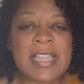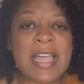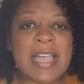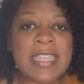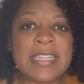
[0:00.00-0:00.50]

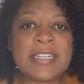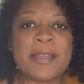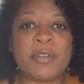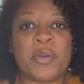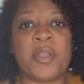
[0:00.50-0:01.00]
I ended
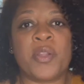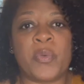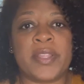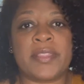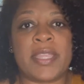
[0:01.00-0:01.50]
up going
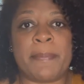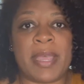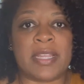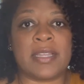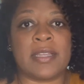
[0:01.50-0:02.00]
with the
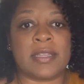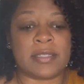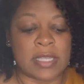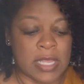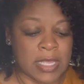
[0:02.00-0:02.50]

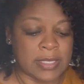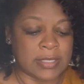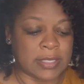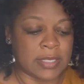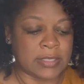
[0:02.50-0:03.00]
Abeka
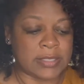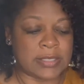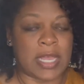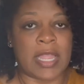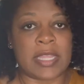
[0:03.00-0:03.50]

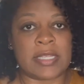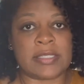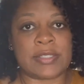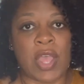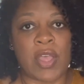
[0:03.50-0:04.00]

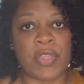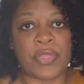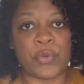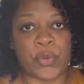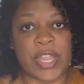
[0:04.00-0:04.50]
Science
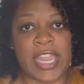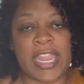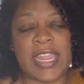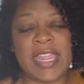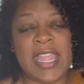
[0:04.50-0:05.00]

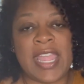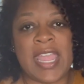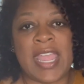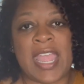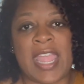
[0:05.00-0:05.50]
3.
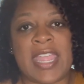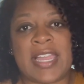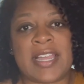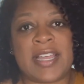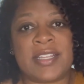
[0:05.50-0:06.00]

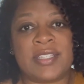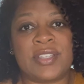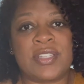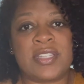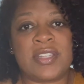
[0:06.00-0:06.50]

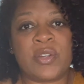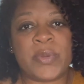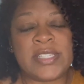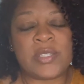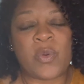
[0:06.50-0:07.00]
And the
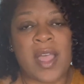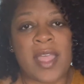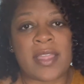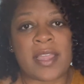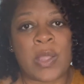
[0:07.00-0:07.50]
reason
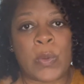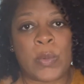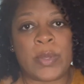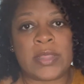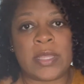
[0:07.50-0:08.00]
why I went
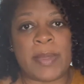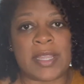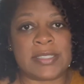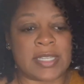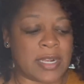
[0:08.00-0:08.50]
with the
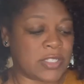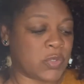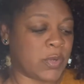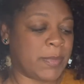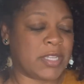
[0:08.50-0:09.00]
Abeka Science
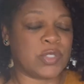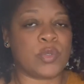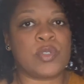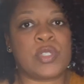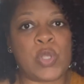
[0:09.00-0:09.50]
3, because there were
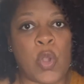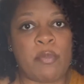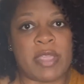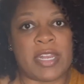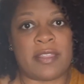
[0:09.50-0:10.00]
so
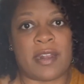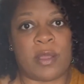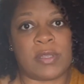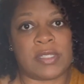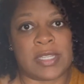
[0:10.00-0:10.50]
many that I
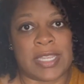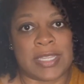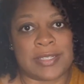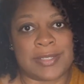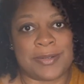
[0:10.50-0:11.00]
was looking
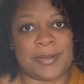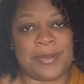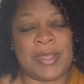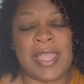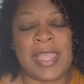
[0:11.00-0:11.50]
into,
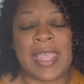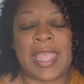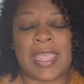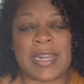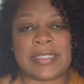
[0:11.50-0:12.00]

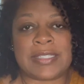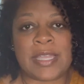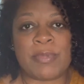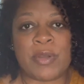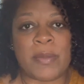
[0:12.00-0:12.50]
and I just
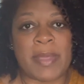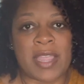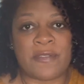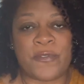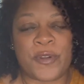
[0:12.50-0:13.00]
kept going back
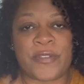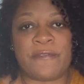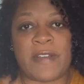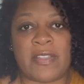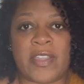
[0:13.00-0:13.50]
and forth, and
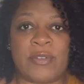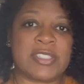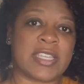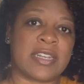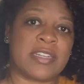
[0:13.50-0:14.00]
finally I was just
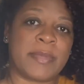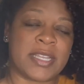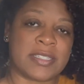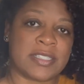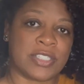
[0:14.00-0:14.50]
like, I need to make a
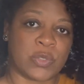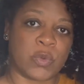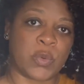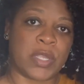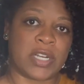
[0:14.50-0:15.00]
decision. What
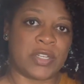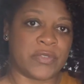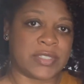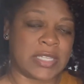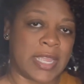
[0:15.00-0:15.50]
are we going to do for
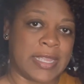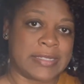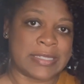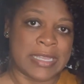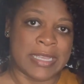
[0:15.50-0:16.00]

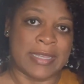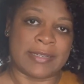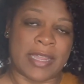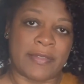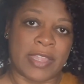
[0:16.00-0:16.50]
science?
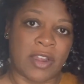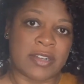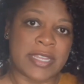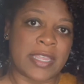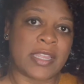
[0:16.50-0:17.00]
Now, they are
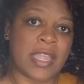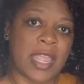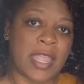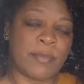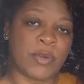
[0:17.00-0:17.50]
taking
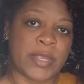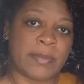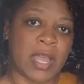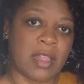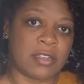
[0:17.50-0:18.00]
a marine
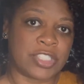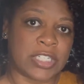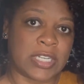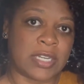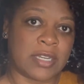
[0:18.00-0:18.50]

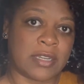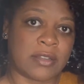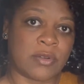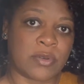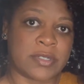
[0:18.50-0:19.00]
biology
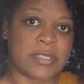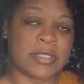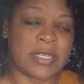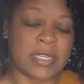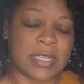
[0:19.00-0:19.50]
course
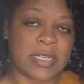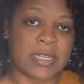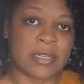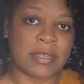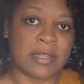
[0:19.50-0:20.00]

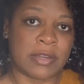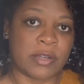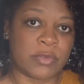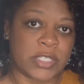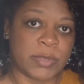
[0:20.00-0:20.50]
in their
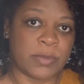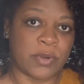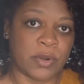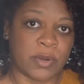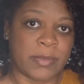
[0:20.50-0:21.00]
enrichment
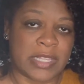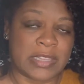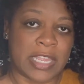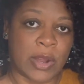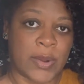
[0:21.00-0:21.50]
program that
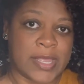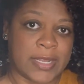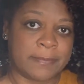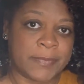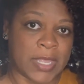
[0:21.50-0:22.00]
they are
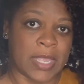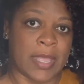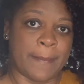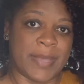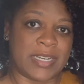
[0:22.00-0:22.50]
in.
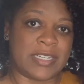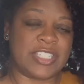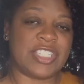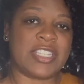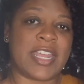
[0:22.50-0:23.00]
But in
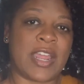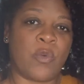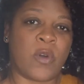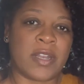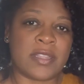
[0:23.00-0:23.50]
addition to that, I
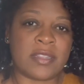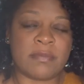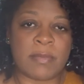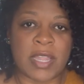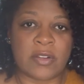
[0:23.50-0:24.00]
wanted
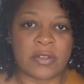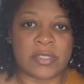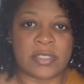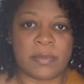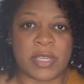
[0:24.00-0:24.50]
my girls
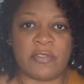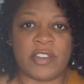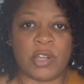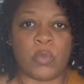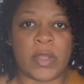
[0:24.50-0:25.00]
to be
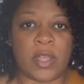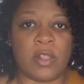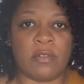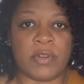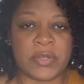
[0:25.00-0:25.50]
very
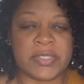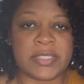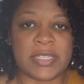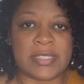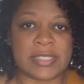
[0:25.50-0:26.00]
well versed
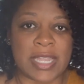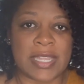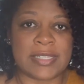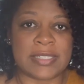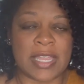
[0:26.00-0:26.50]
in
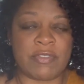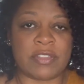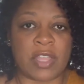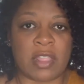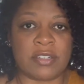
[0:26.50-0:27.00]
science and have
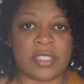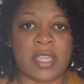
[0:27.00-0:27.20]
knowledge